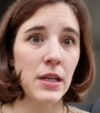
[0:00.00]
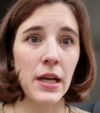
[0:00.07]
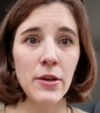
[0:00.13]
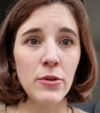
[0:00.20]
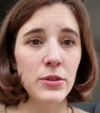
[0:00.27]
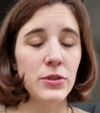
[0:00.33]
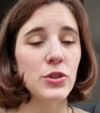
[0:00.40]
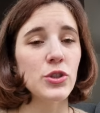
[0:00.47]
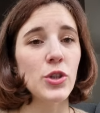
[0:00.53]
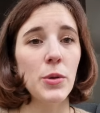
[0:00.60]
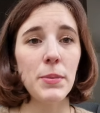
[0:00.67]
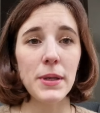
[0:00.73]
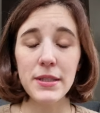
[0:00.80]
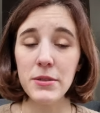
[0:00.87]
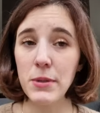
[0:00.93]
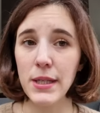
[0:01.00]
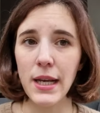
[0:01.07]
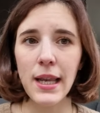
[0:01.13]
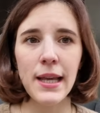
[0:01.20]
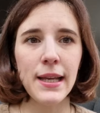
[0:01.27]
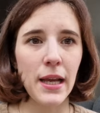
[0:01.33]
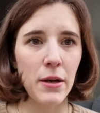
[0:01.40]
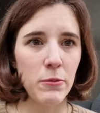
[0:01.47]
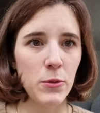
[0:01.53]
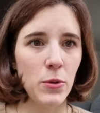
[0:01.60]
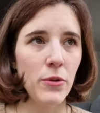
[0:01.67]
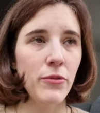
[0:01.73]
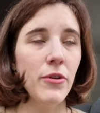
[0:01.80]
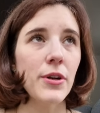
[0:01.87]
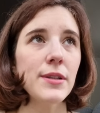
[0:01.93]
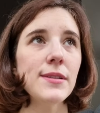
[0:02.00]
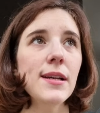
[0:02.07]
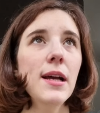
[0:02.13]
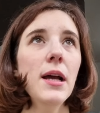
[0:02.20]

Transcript: I go in the shop, I see one I like, I will go for it.